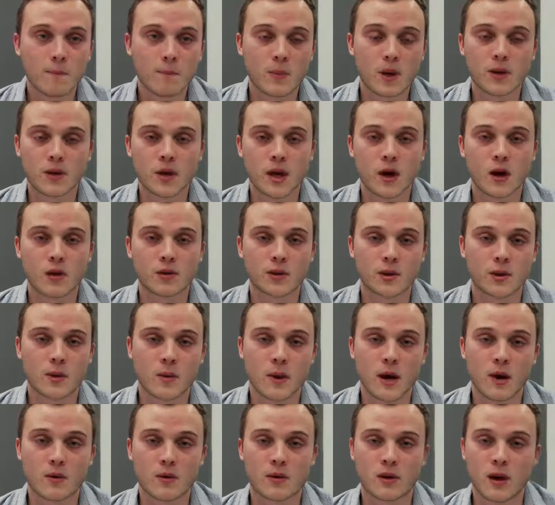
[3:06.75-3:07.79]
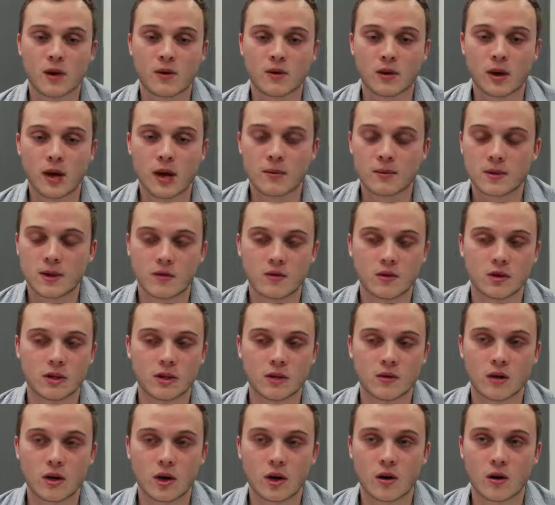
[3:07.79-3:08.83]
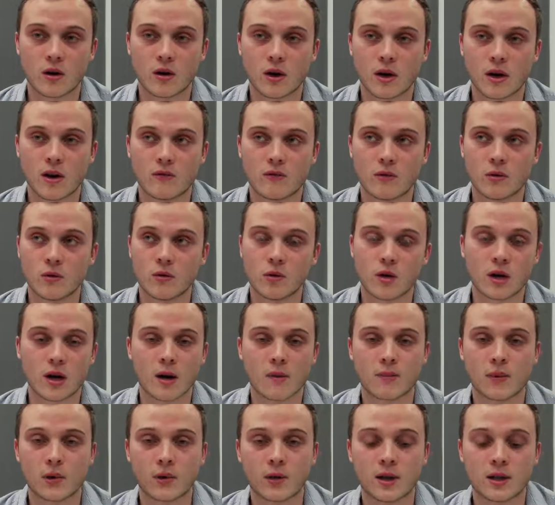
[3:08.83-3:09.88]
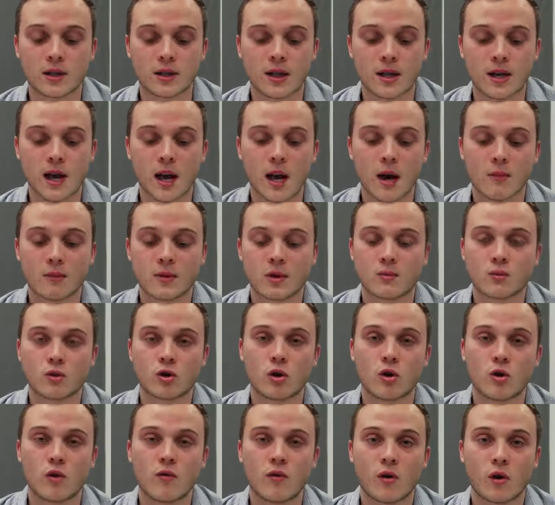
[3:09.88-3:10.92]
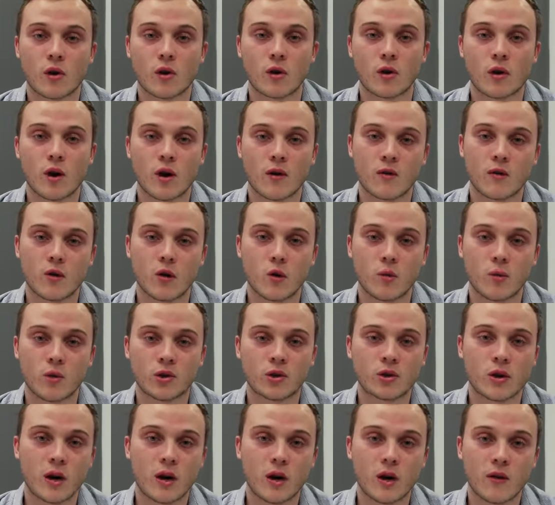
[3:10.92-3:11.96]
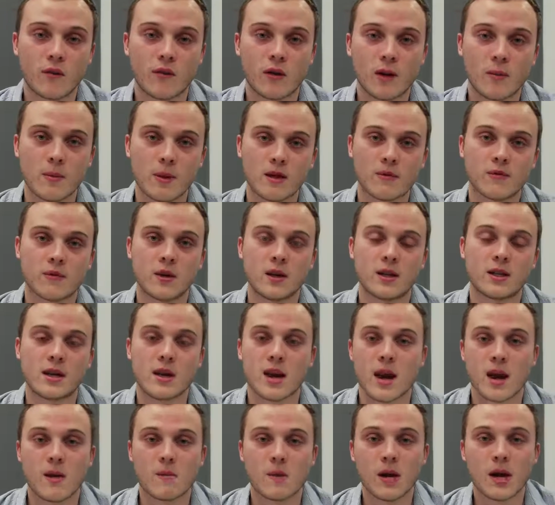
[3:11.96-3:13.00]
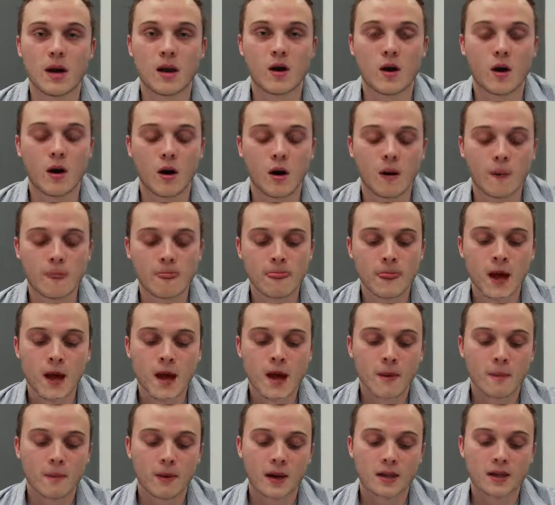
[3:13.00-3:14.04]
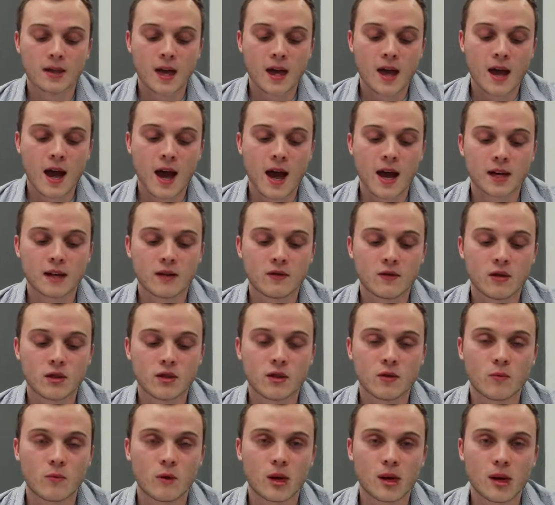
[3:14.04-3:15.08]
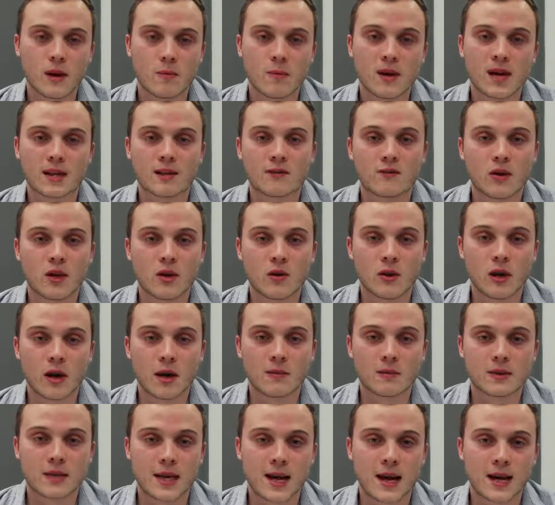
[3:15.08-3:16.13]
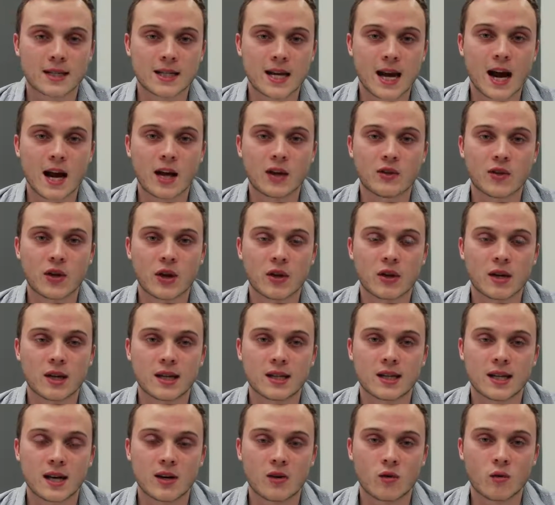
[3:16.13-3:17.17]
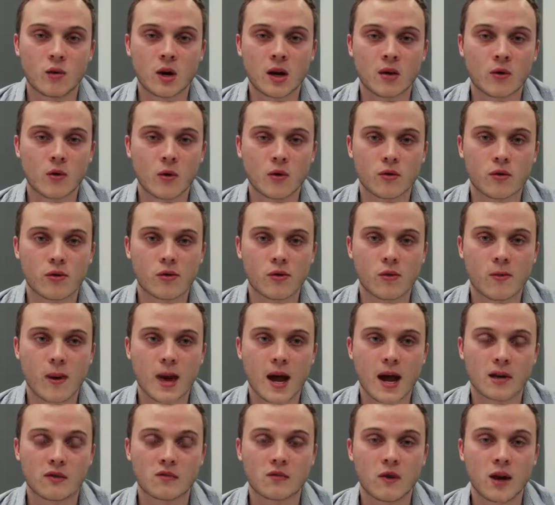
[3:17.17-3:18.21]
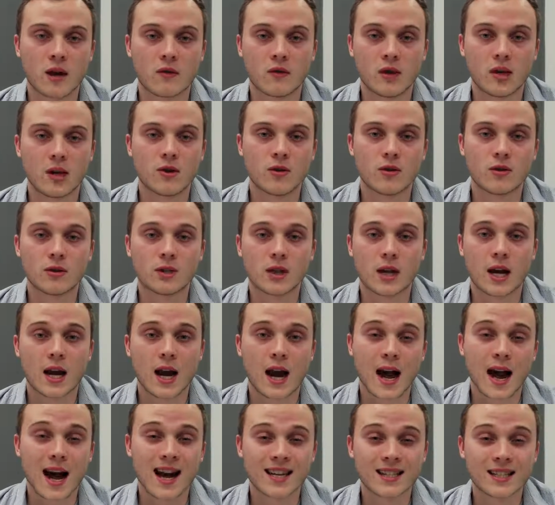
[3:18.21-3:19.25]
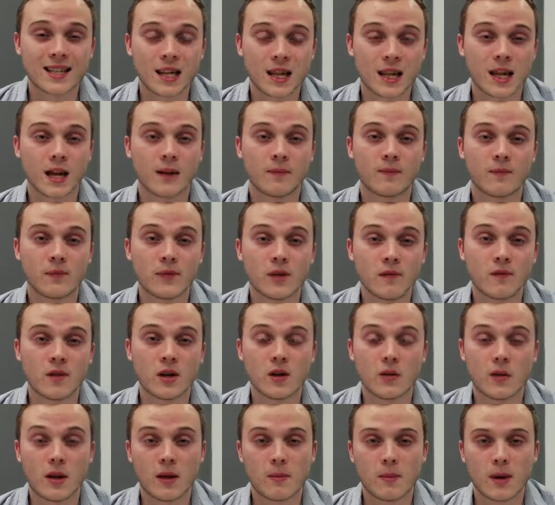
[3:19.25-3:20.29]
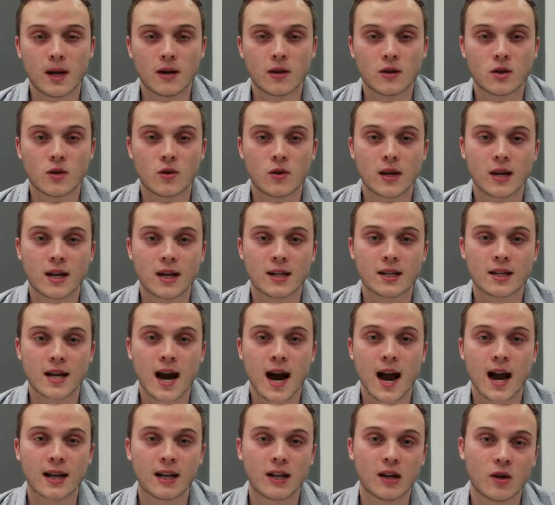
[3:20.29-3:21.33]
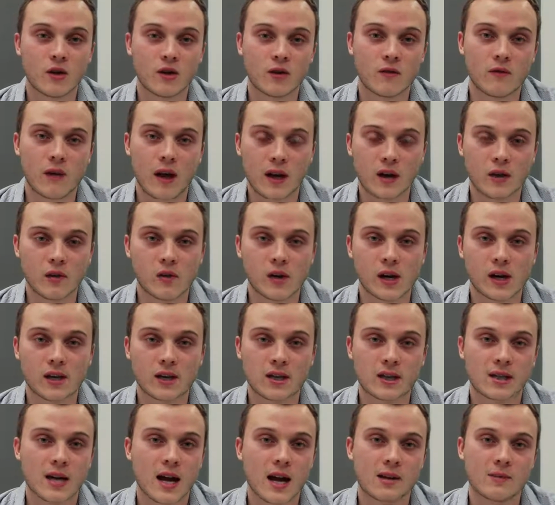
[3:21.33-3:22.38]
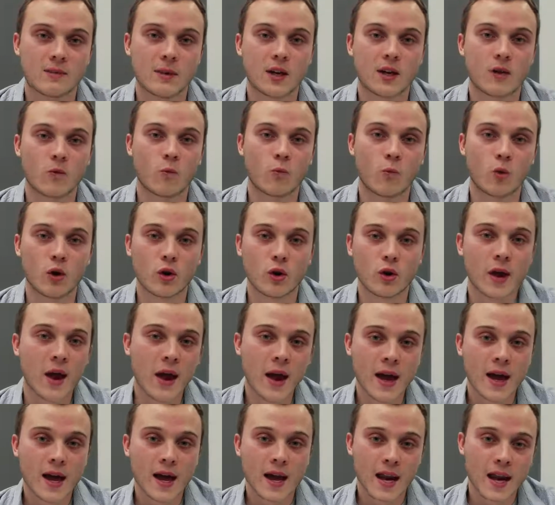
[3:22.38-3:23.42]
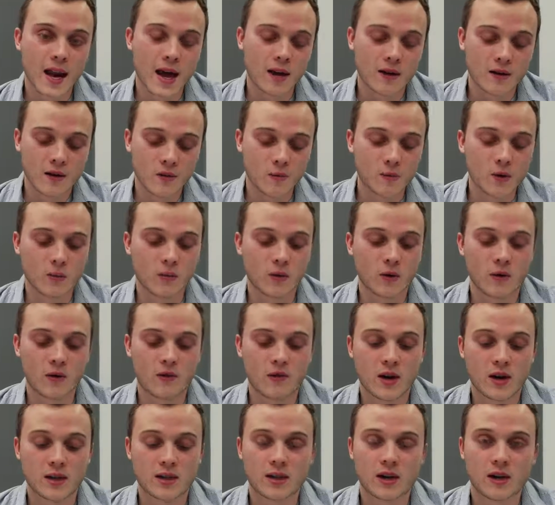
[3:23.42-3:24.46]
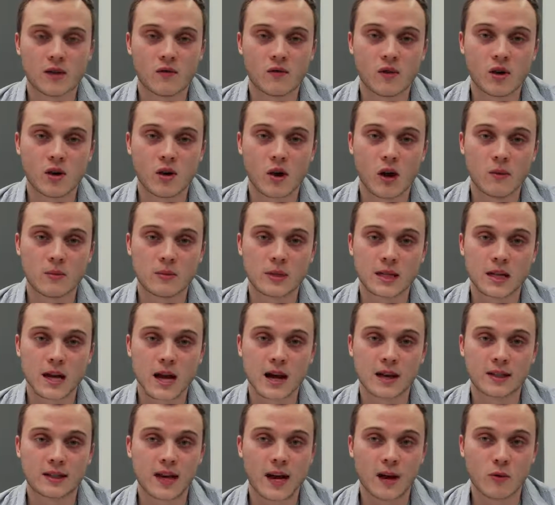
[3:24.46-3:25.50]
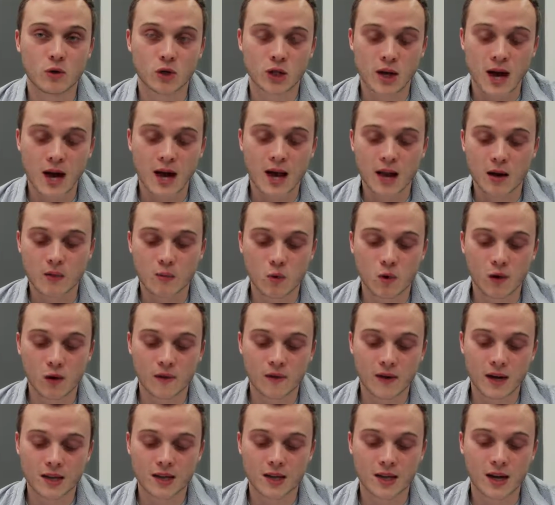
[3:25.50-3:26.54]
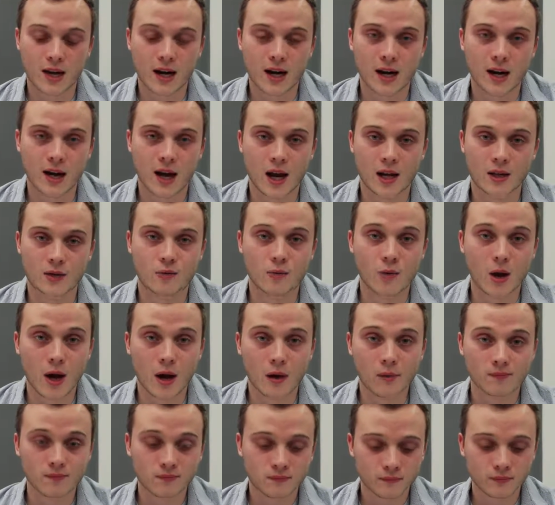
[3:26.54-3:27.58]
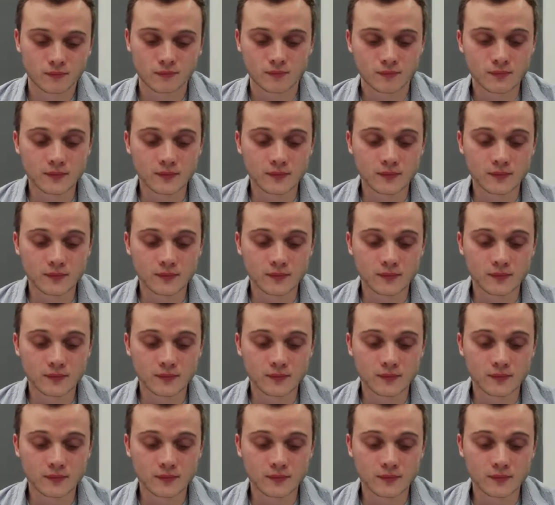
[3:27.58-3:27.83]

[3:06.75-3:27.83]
But they also come out with other games every single year. If you look up their list of games, I'm sure you've heard of almost all of them if you're into gaming at all. But Activision, one of the best video game stocks out there. It's had great growth over the past 5 years, and I honestly think the video game industry is highly undervalued in the stock market world. Not enough people are investing in video game stocks. I wish I had more invested in it as well.